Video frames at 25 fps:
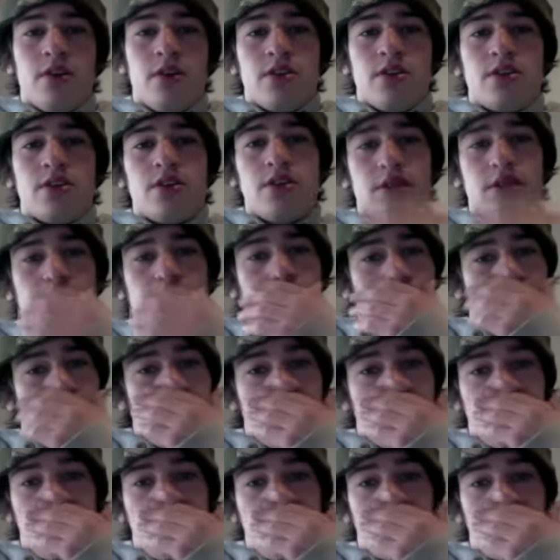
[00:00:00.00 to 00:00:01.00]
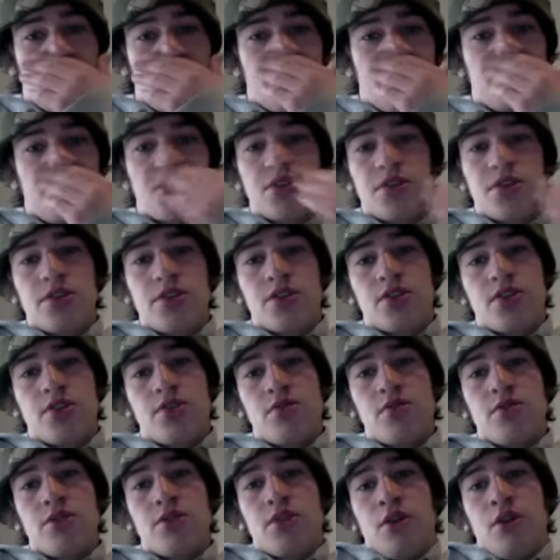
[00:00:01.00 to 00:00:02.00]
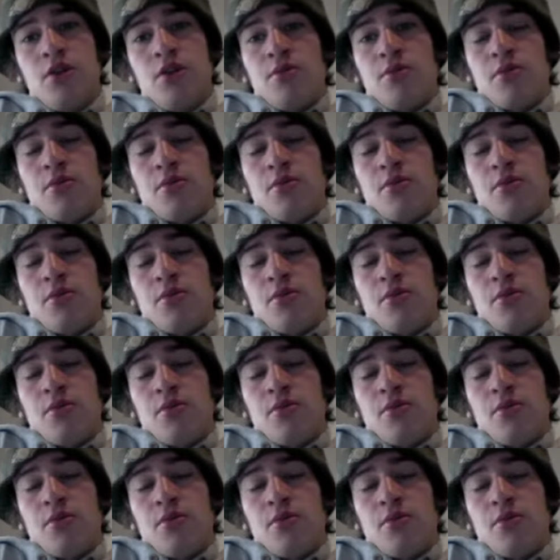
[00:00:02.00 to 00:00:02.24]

So the Dominion Provincial Student Loan